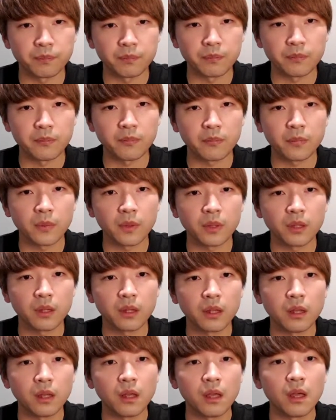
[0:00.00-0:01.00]
development,
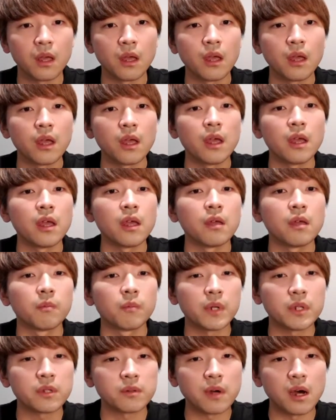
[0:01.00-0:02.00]
and sustainable
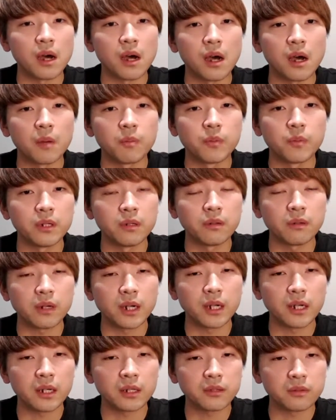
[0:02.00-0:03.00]
development.
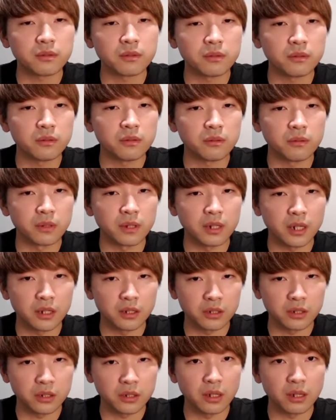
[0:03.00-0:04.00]
We
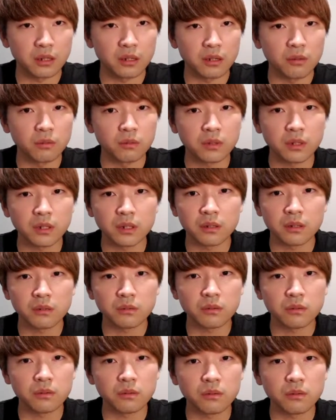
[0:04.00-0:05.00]
created basic rules
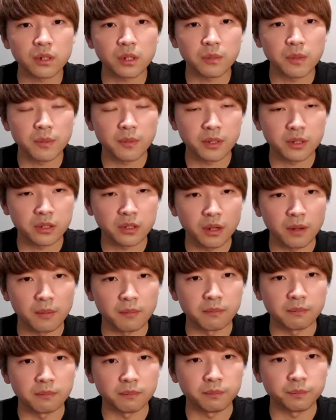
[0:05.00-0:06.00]
for app
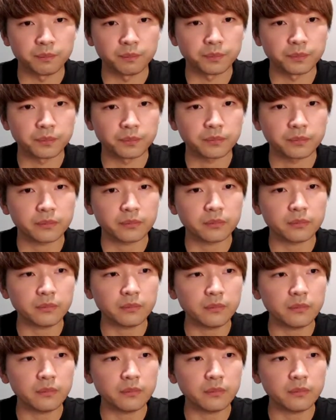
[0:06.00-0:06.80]
development operation.